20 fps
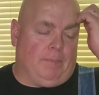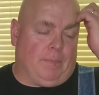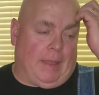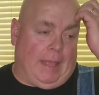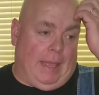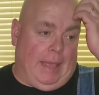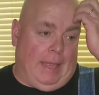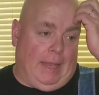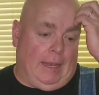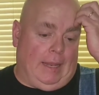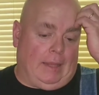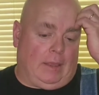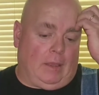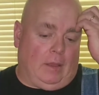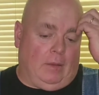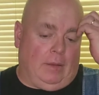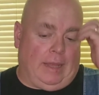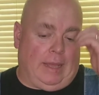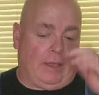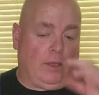And I
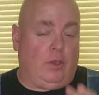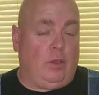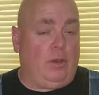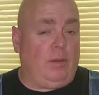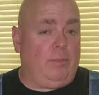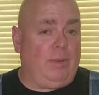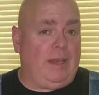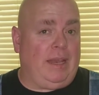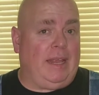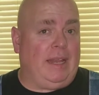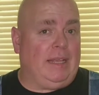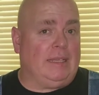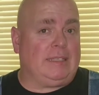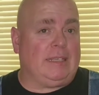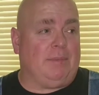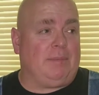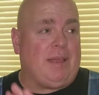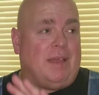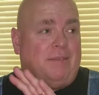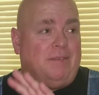thought that could have been it,
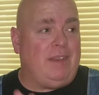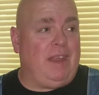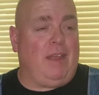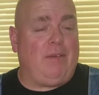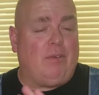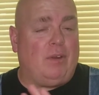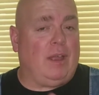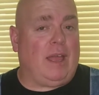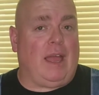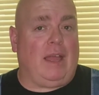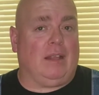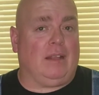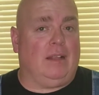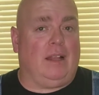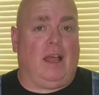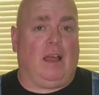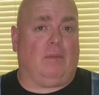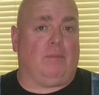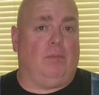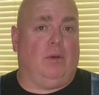except I've never gotten
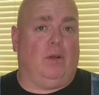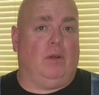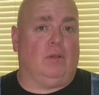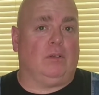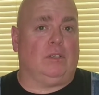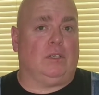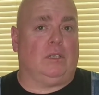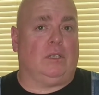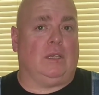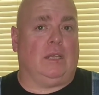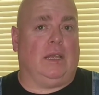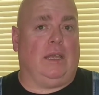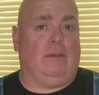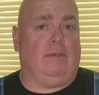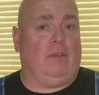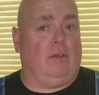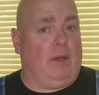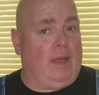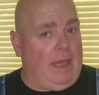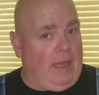Glock bulge,
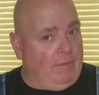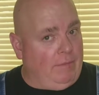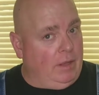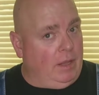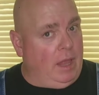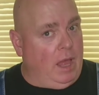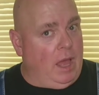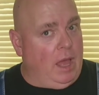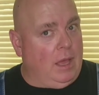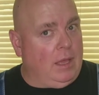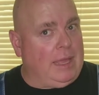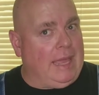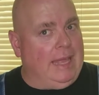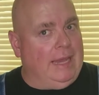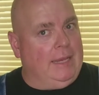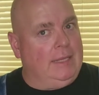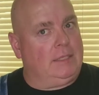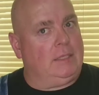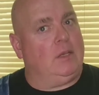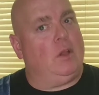even though I have a Glock,
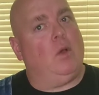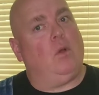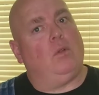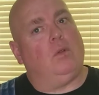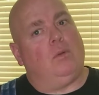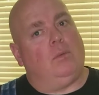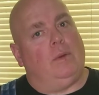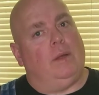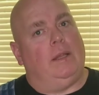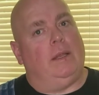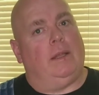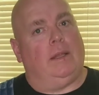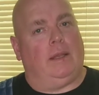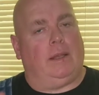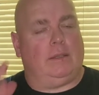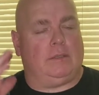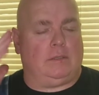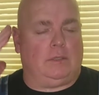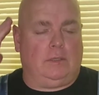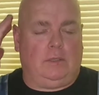and it's an older one, and
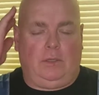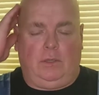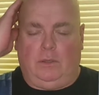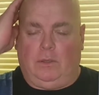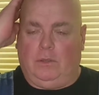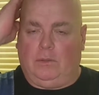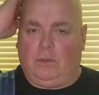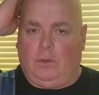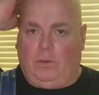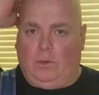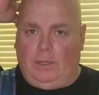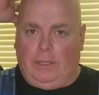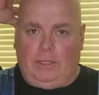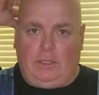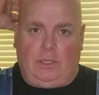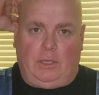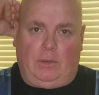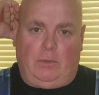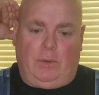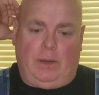it's those early
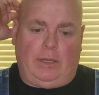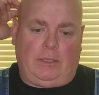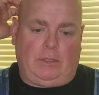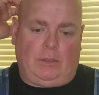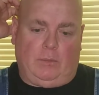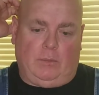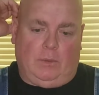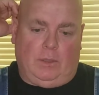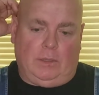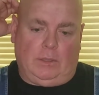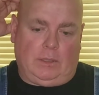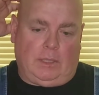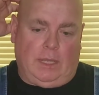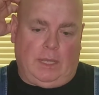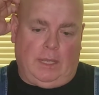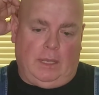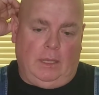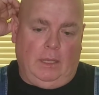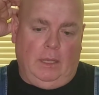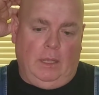generation ones
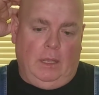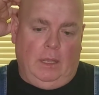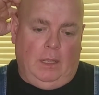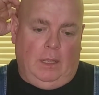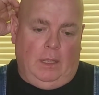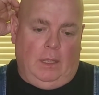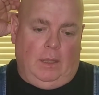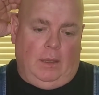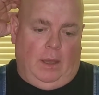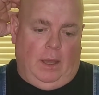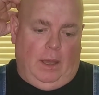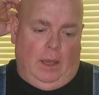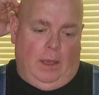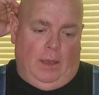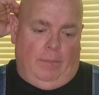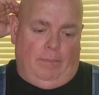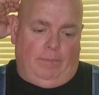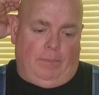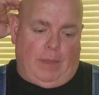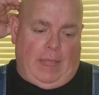that
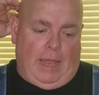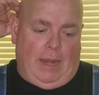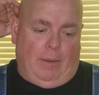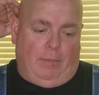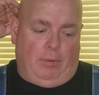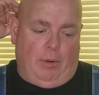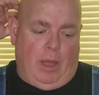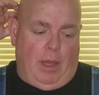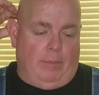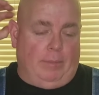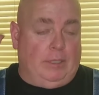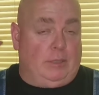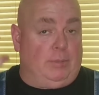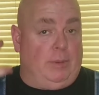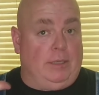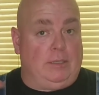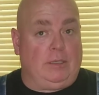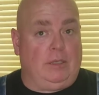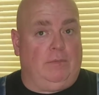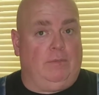had a problem,
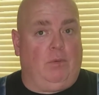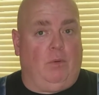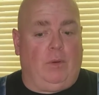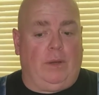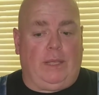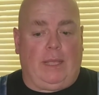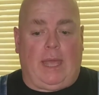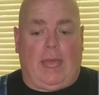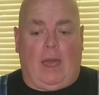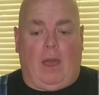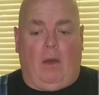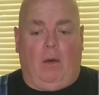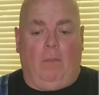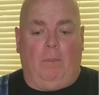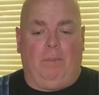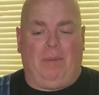especially in 40 cal.